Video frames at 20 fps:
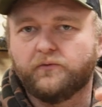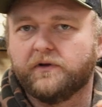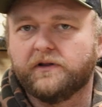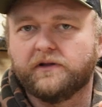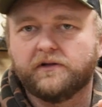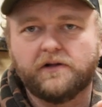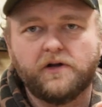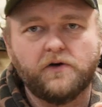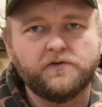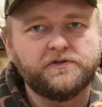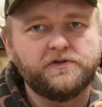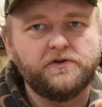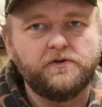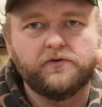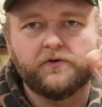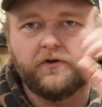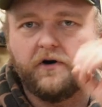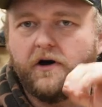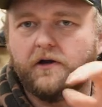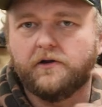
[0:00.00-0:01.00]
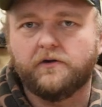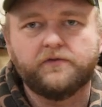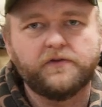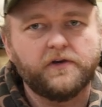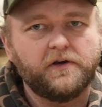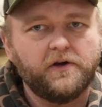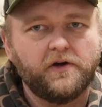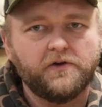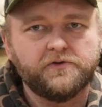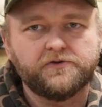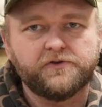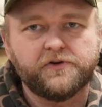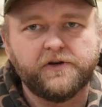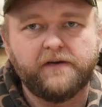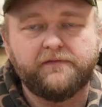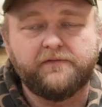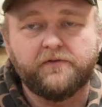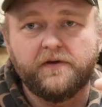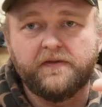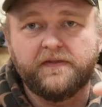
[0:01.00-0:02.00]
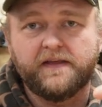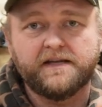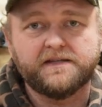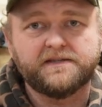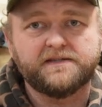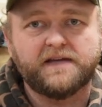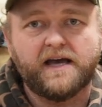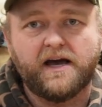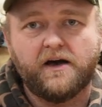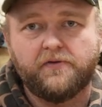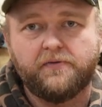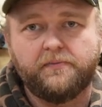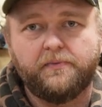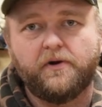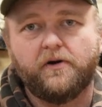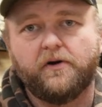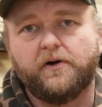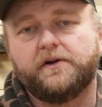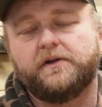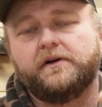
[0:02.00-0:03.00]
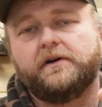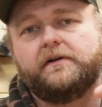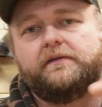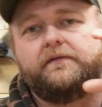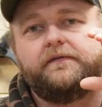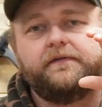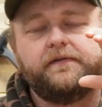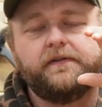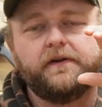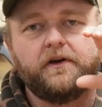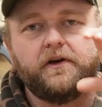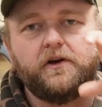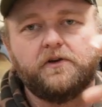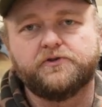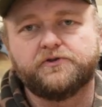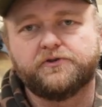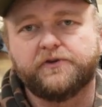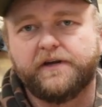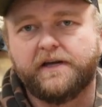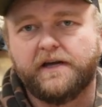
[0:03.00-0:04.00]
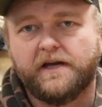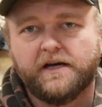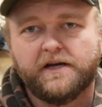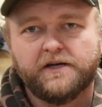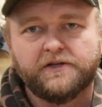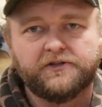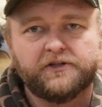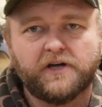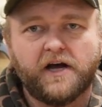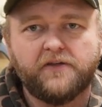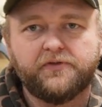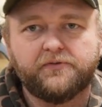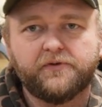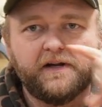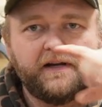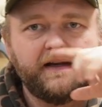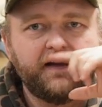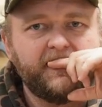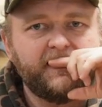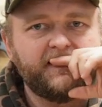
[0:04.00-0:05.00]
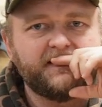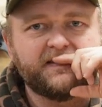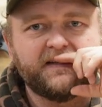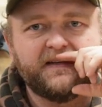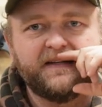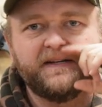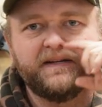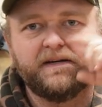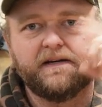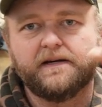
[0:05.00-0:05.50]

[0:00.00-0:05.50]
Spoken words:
one close to you. They're all over the country. If you're in that south part of the country, Shot 3D is in